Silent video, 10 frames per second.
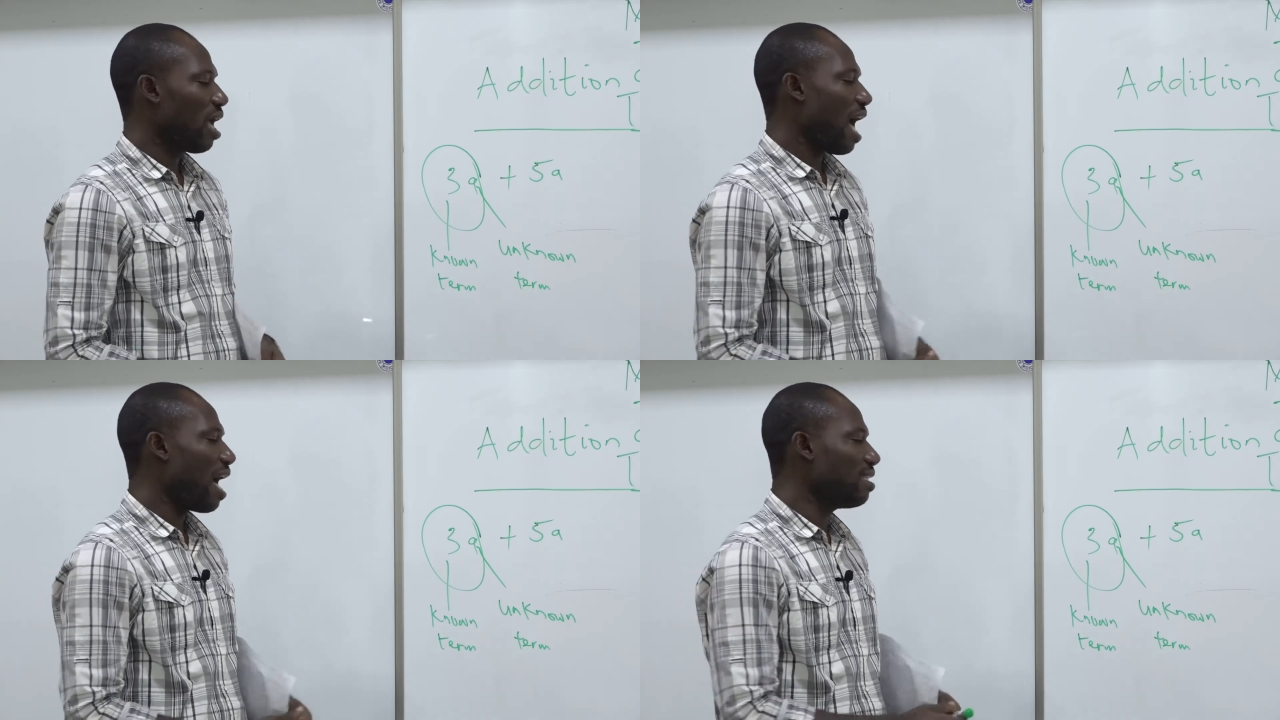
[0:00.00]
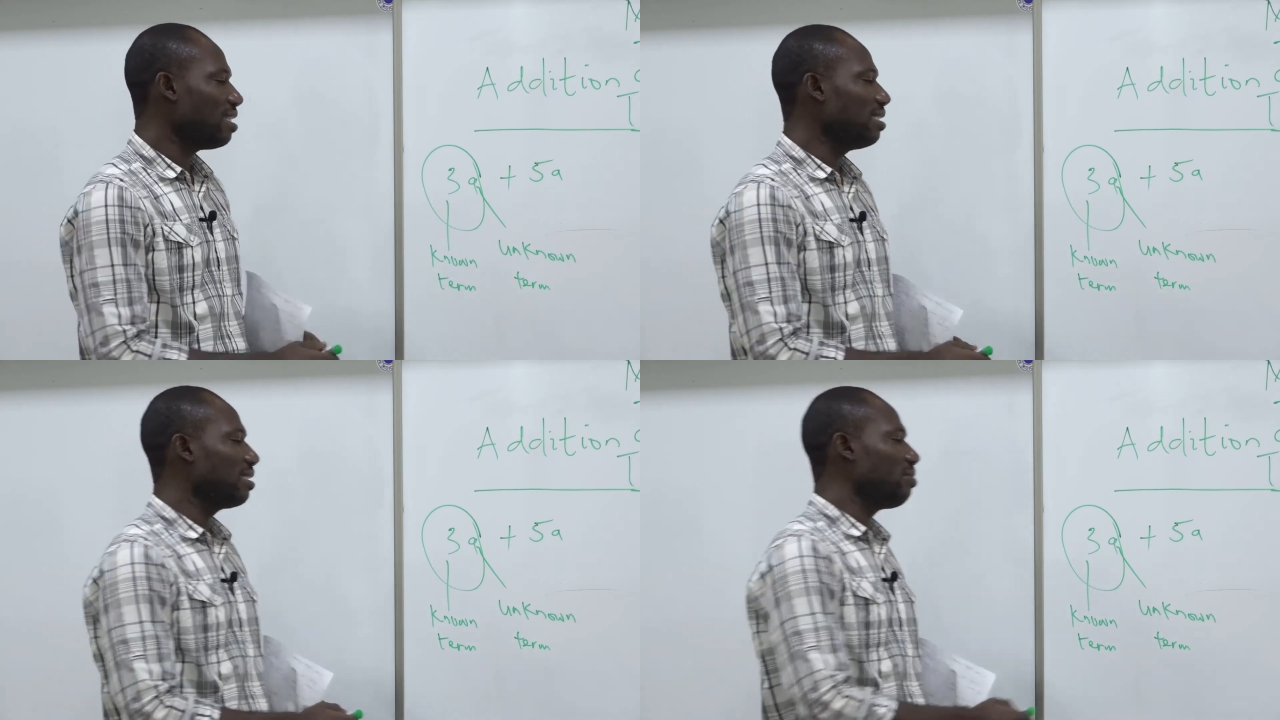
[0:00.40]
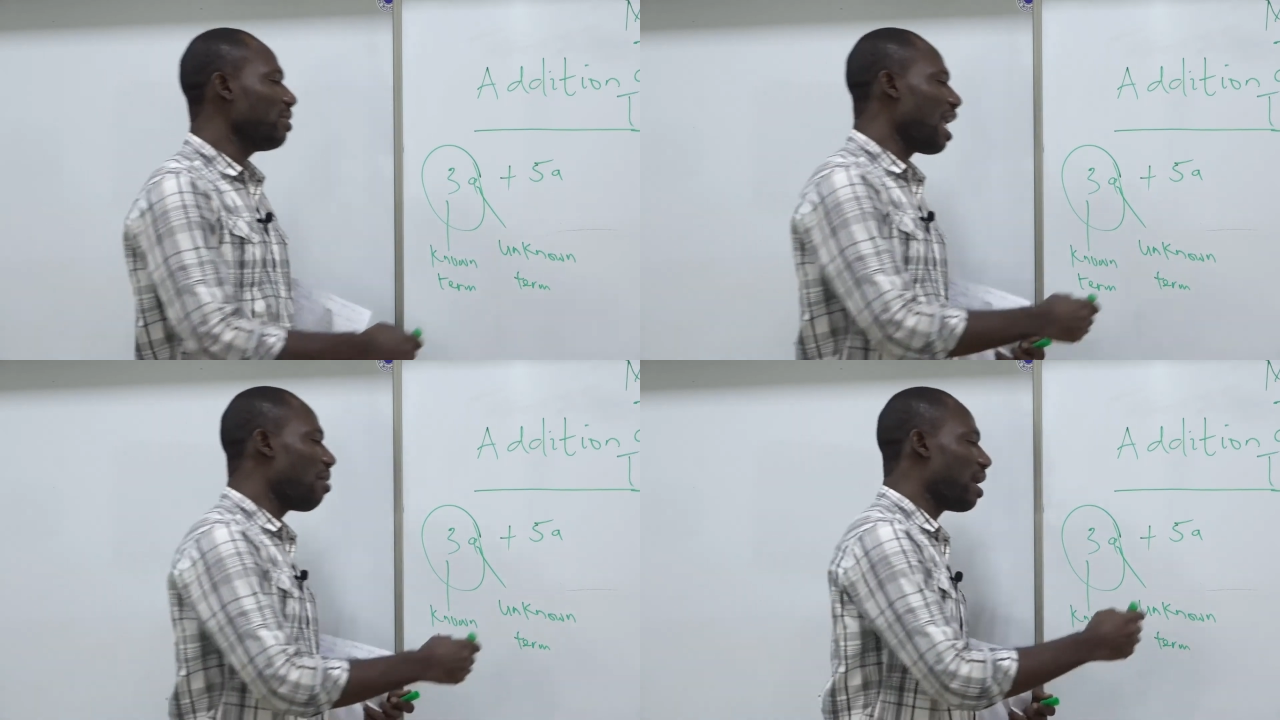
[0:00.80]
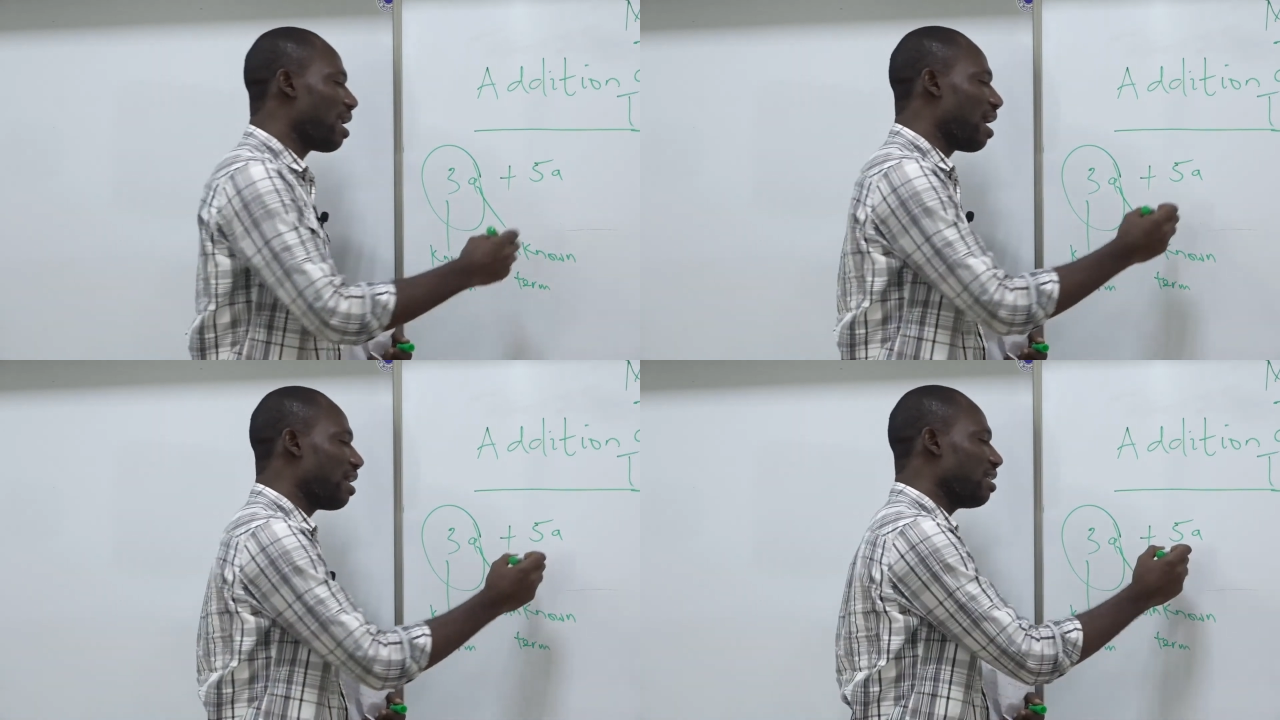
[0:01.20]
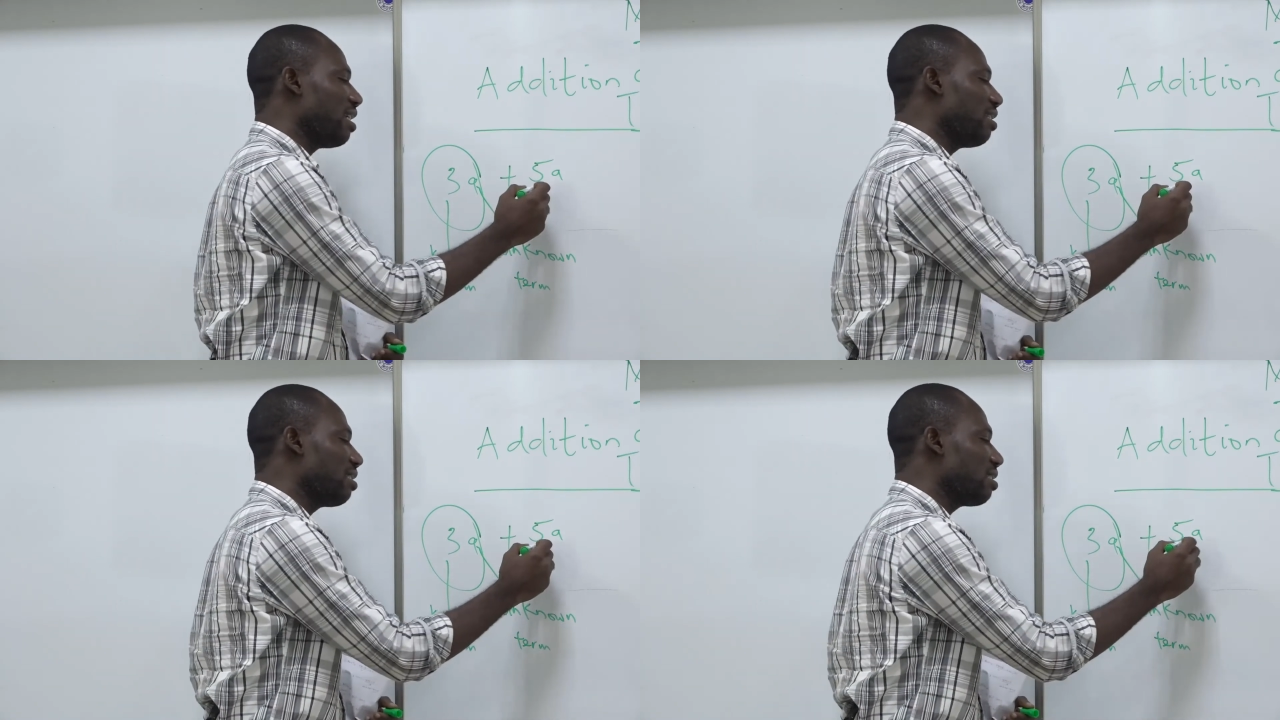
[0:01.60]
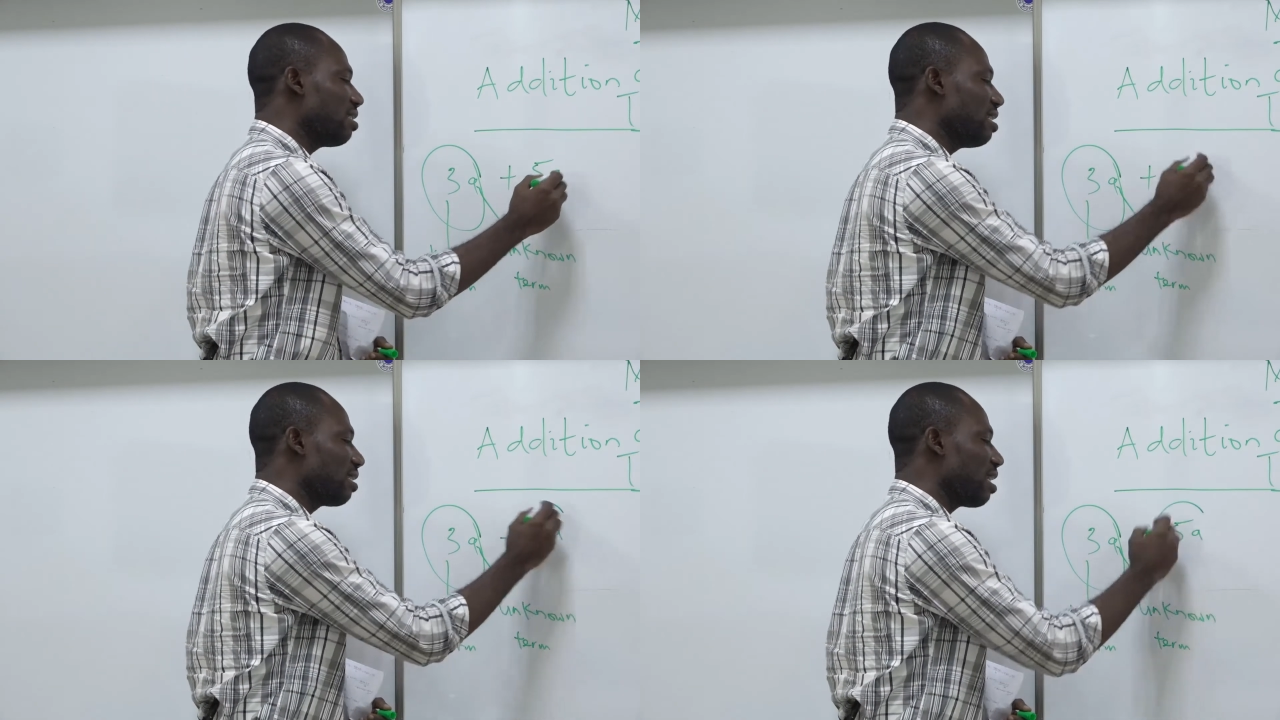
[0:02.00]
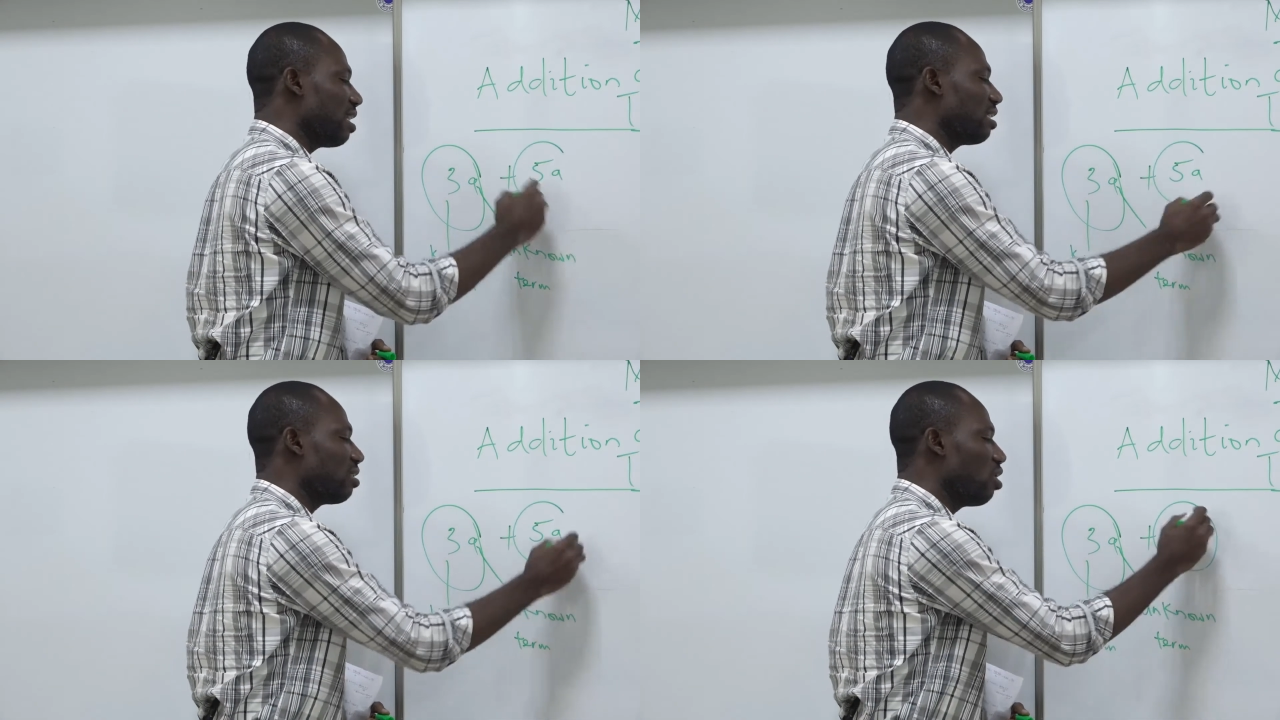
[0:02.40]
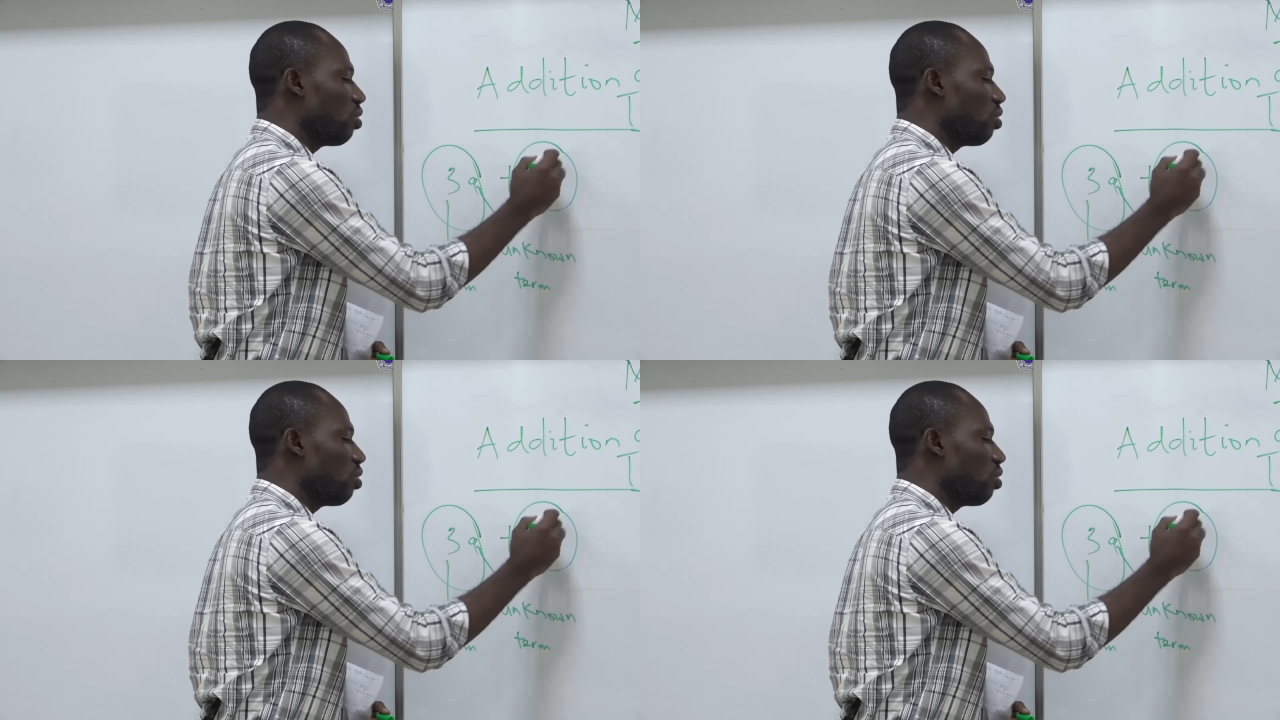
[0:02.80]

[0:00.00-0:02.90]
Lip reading: And in similar manner, in this case,